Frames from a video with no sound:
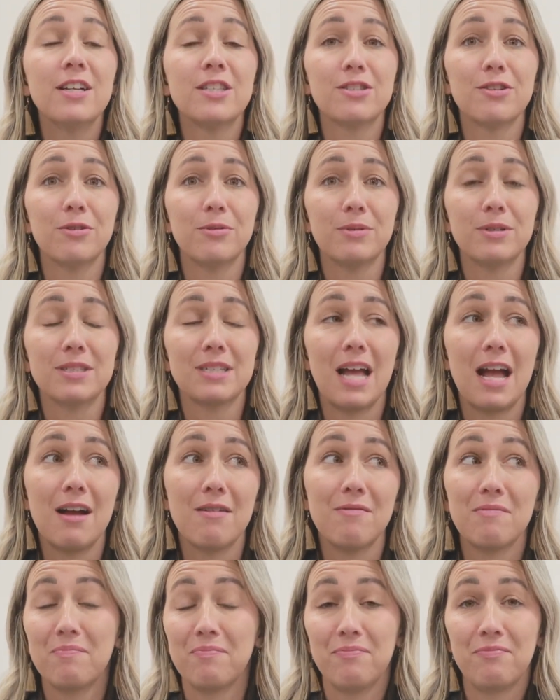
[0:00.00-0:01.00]
So it was
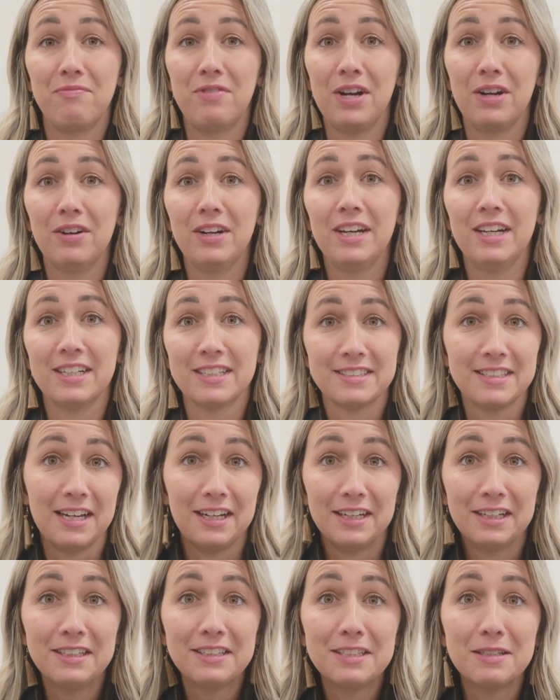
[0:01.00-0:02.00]
very
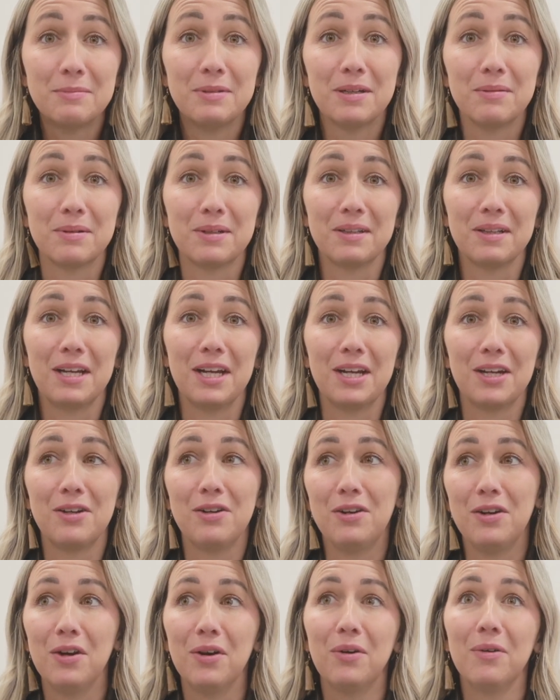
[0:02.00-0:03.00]
exciting to be able to like
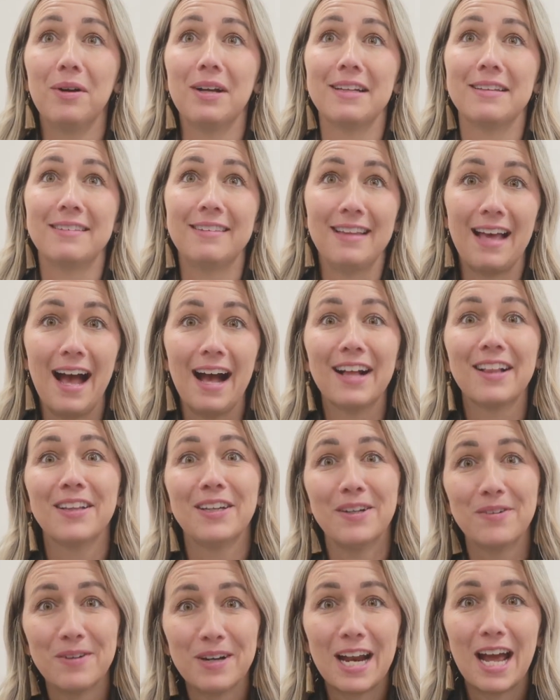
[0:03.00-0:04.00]
know
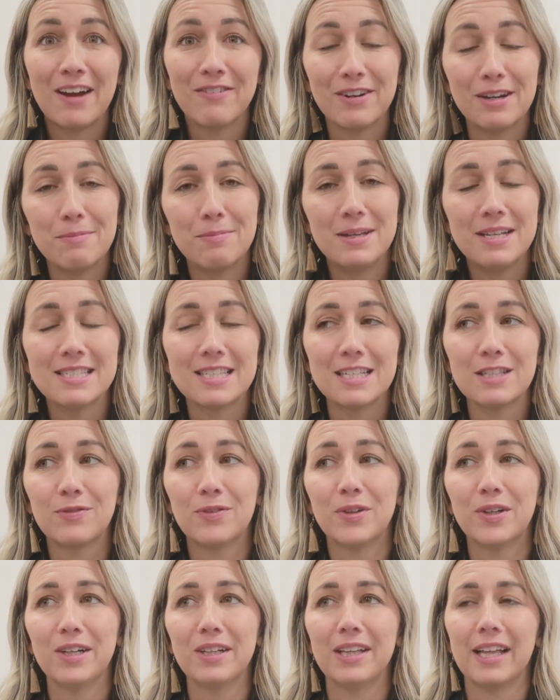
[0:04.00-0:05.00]
exactly what every piece is
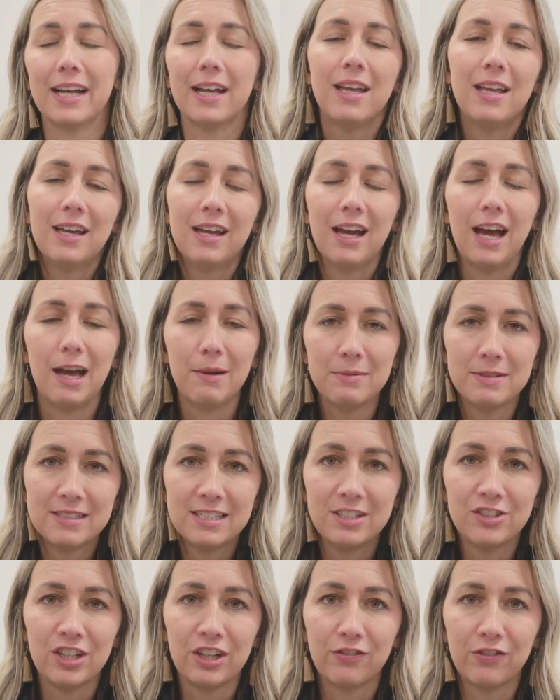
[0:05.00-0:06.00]
for. Like, I've been
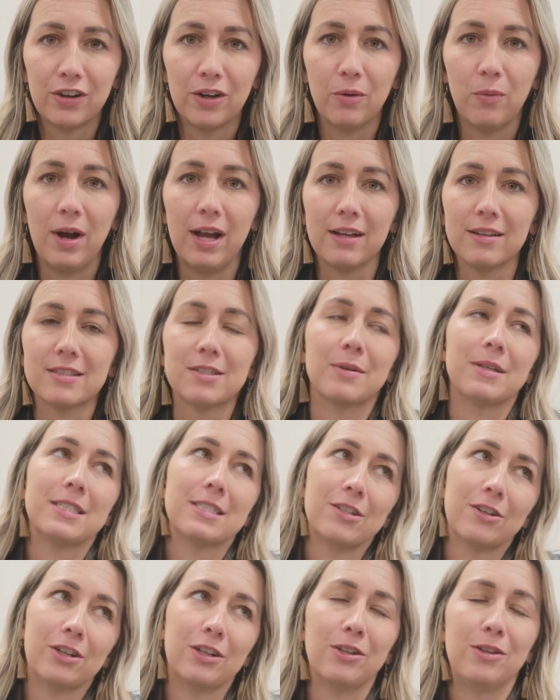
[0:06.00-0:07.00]
teaching for a while, so I
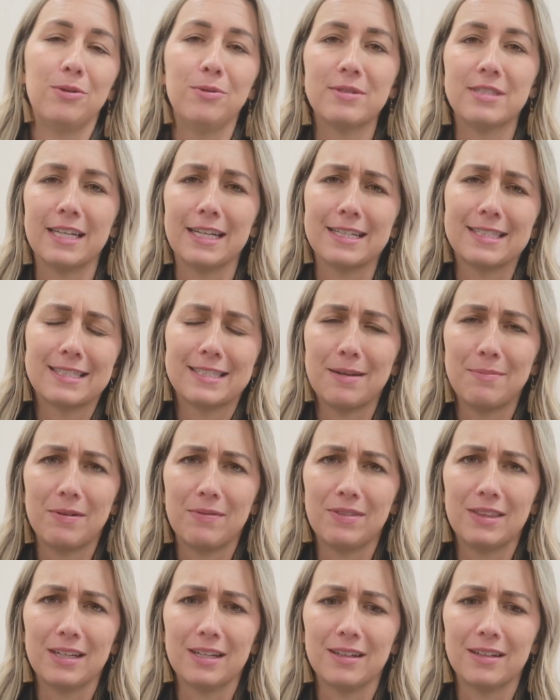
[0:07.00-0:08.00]
started using some
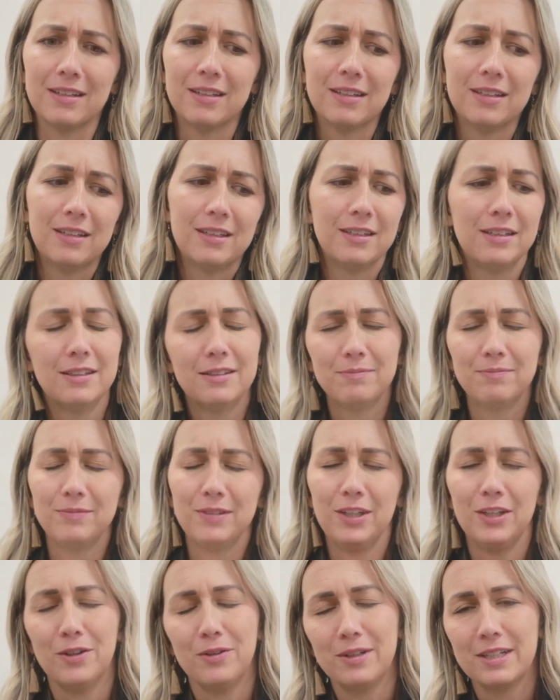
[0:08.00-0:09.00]
of the
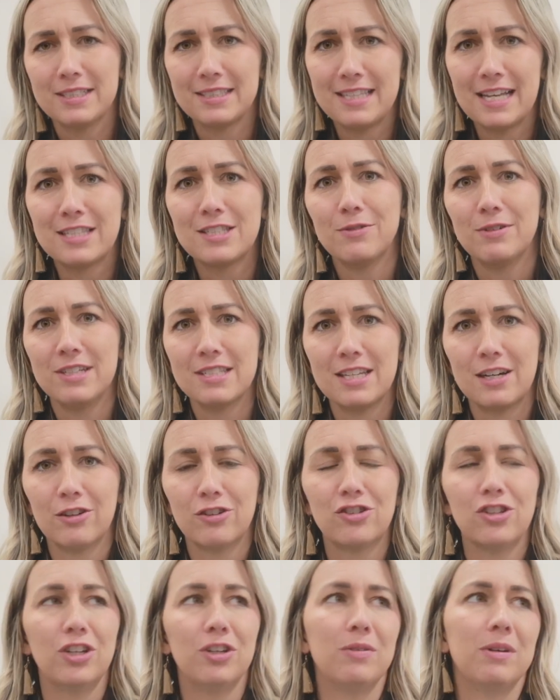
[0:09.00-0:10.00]
accessories that I'll
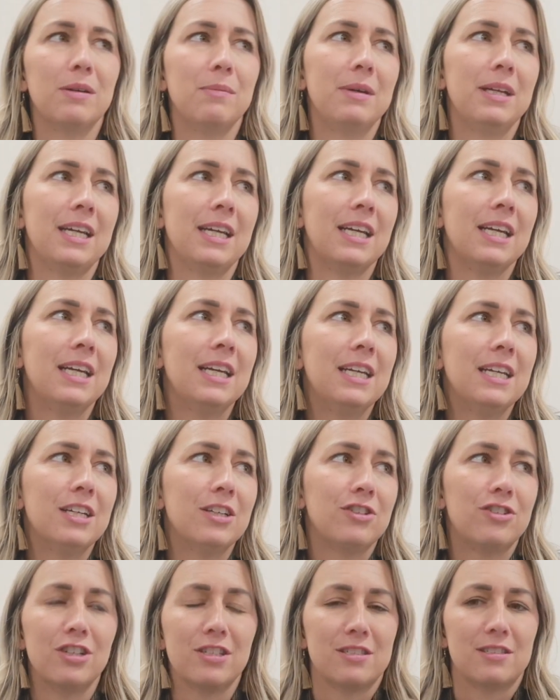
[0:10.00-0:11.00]
show you in a minute
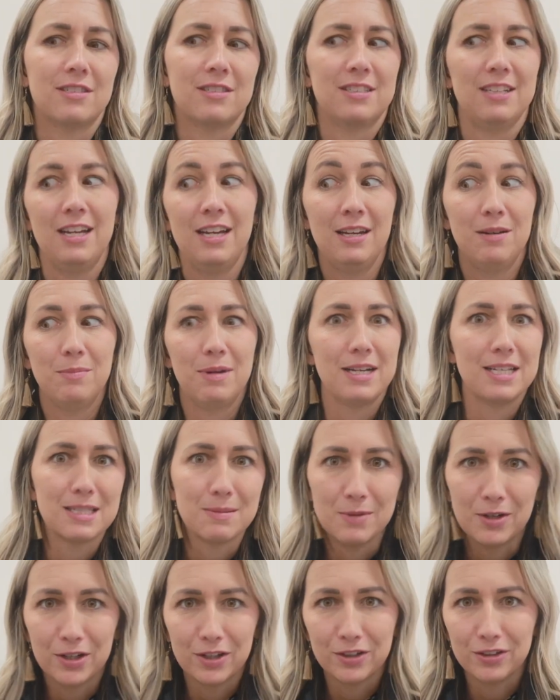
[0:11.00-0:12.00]
just in my
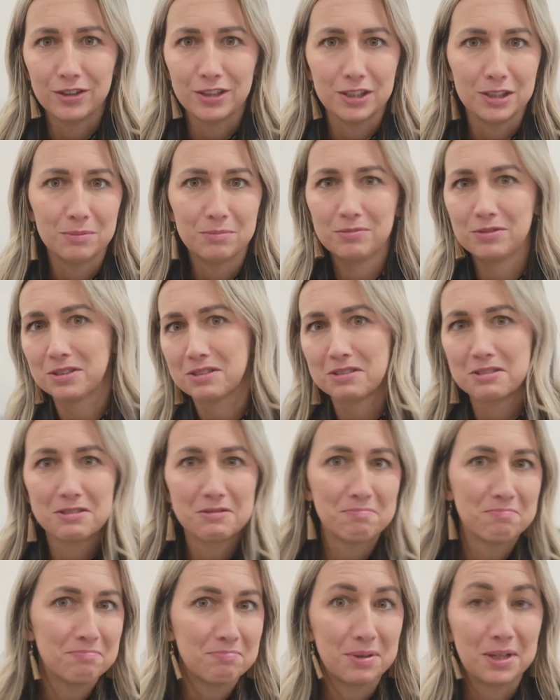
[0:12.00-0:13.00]
small group, just
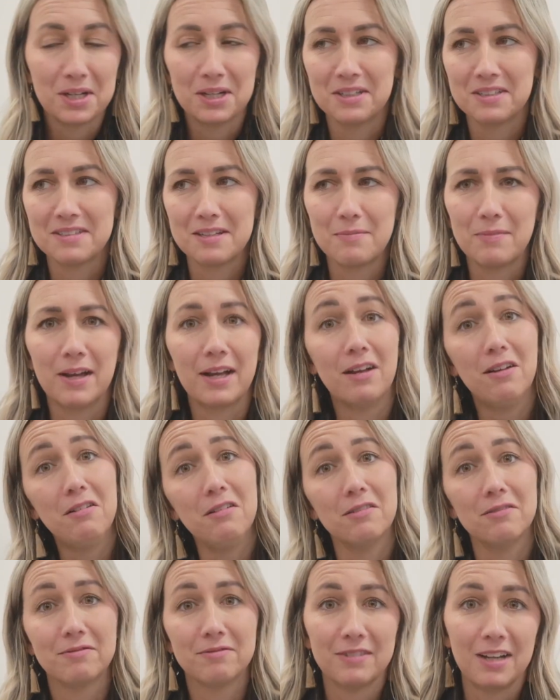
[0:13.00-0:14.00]
because I'm like,
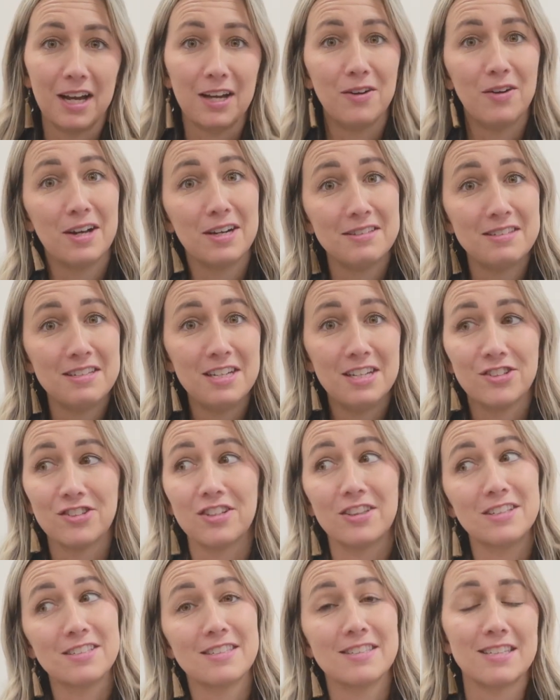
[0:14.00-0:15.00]
oh, I know how to teach
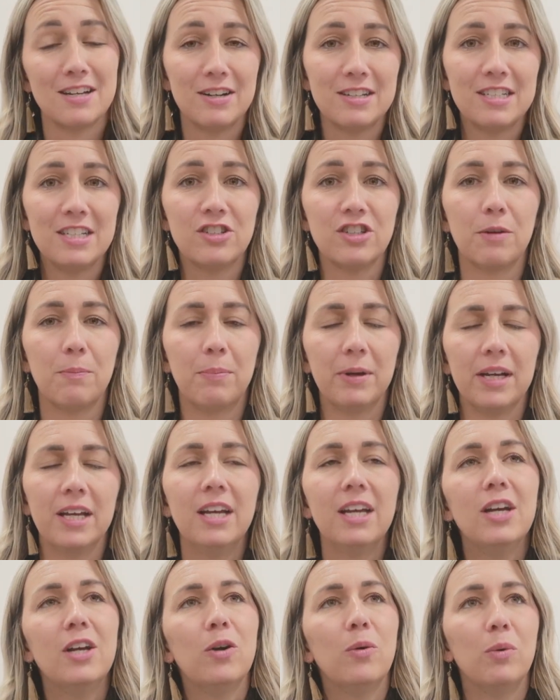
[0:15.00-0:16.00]
and this is how I teach it. But
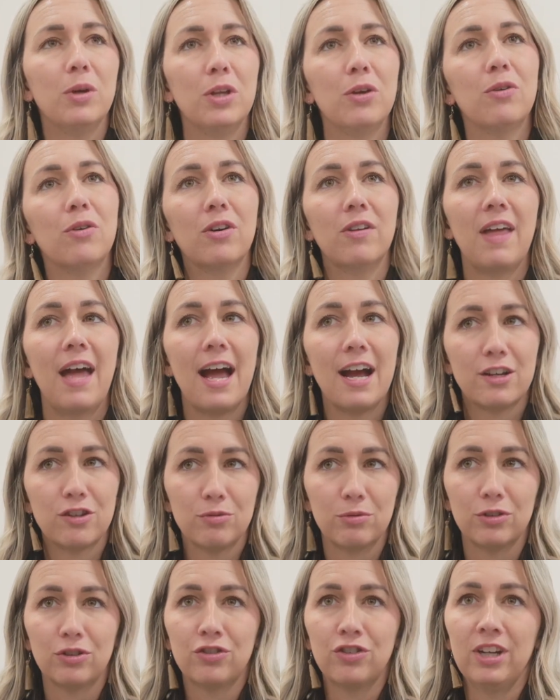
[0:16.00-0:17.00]
when you go to the
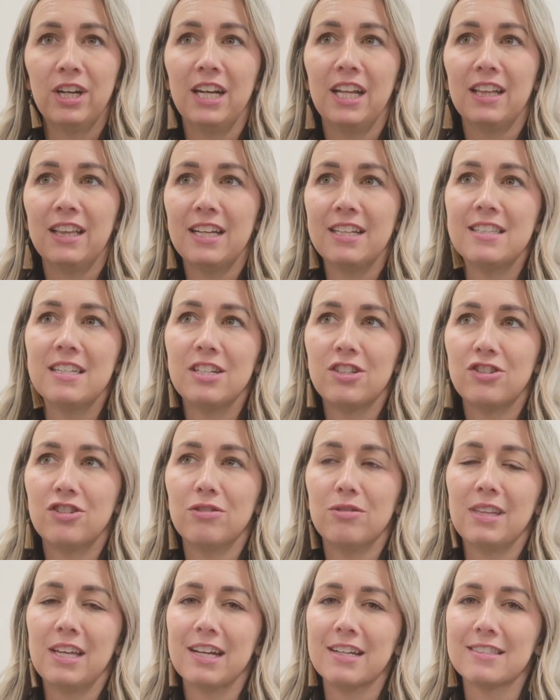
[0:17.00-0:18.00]
actual training, they teach
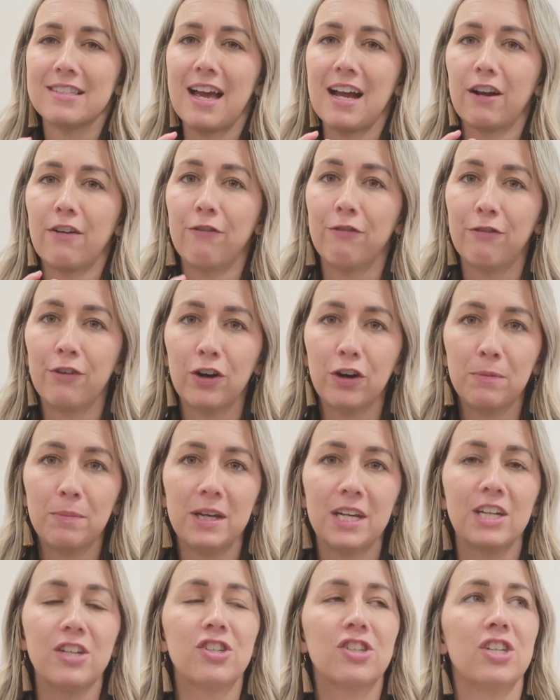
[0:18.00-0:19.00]
you the exact
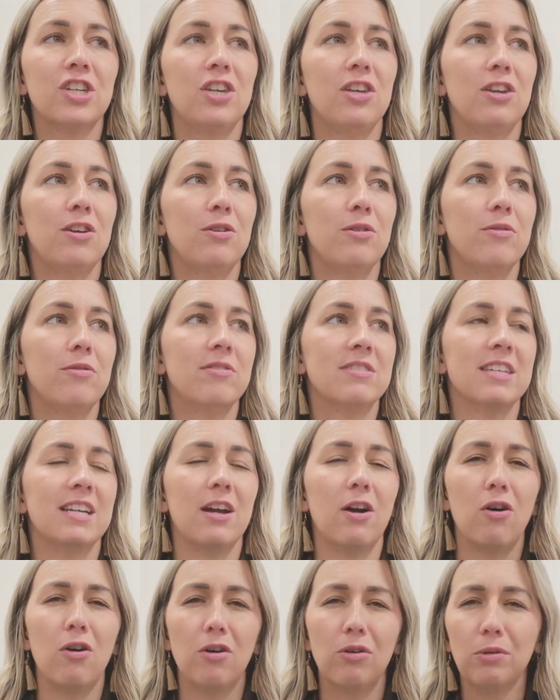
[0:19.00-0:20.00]
verbiage to use, and
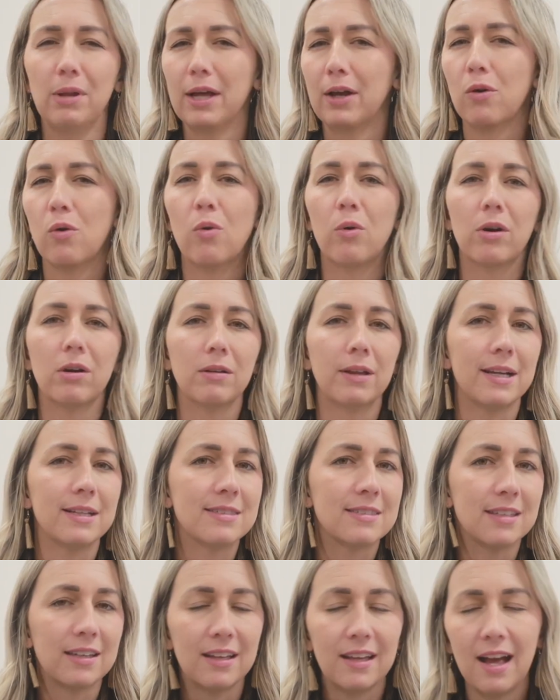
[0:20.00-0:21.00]
it all like
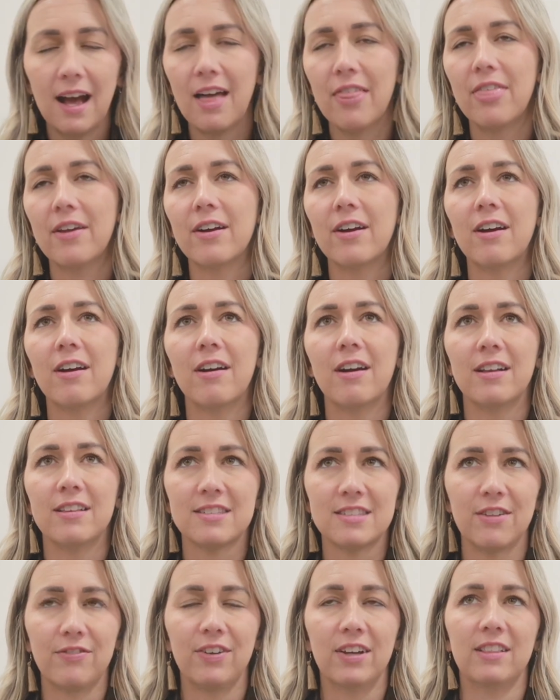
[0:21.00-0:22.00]
correlates together and
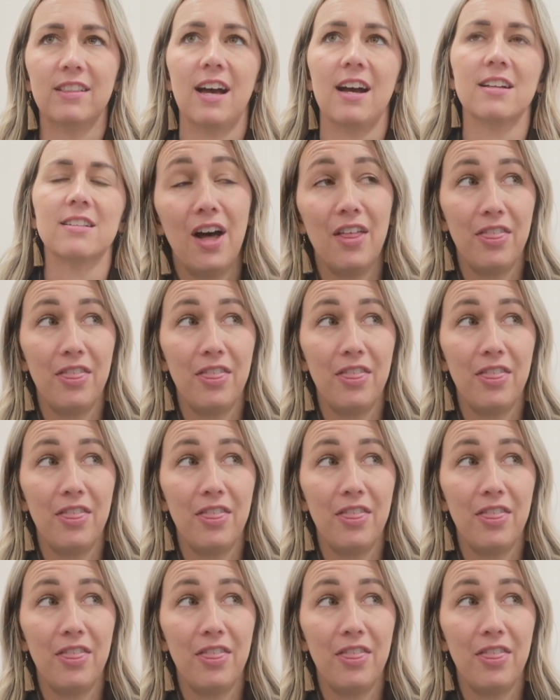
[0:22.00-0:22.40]
stuff like that.